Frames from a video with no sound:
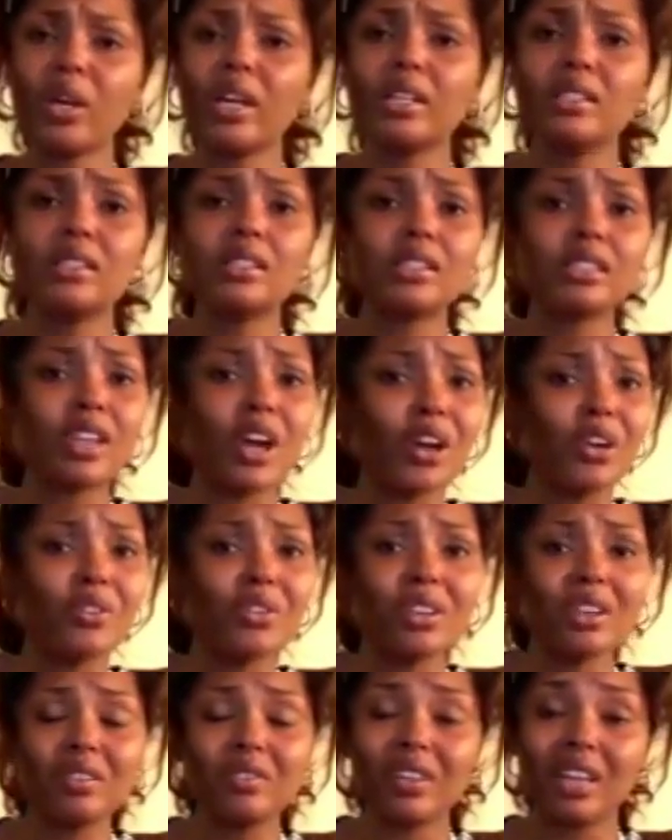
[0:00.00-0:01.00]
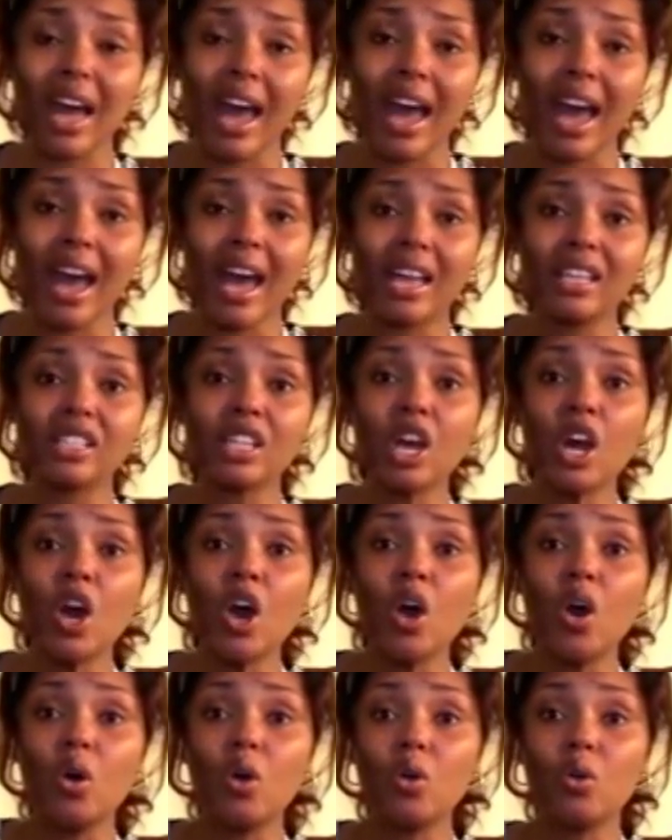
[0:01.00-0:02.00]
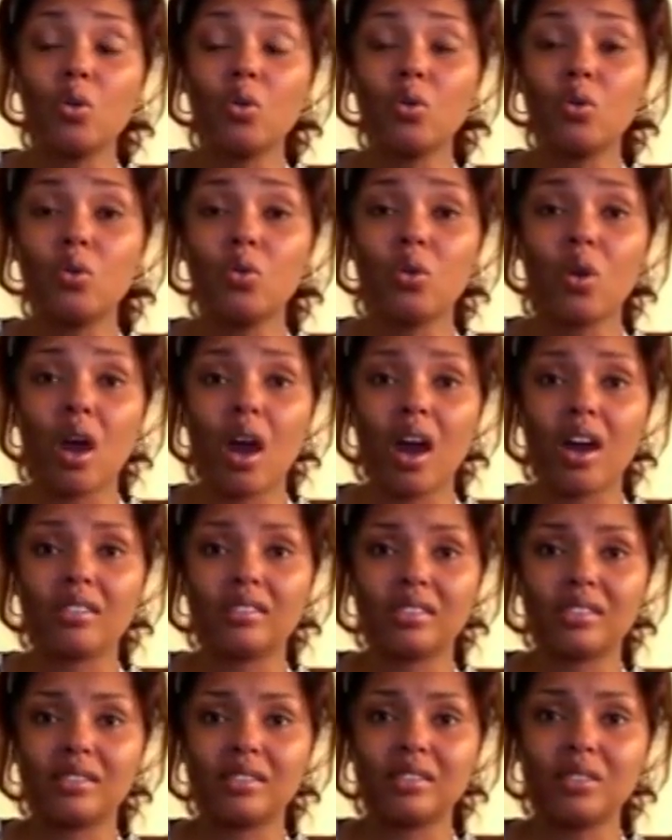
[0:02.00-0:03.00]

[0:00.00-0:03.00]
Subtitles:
conservative guys who are